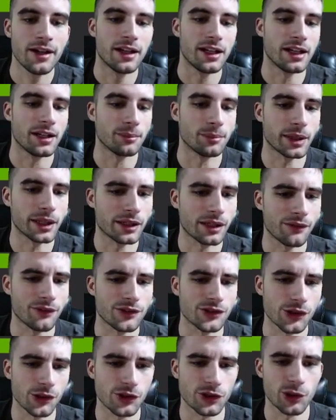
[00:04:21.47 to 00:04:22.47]
And Blake
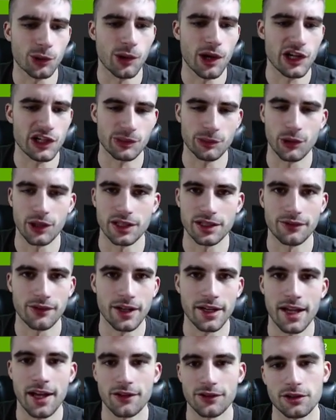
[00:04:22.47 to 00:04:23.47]
Griffin's also questionable as of right now.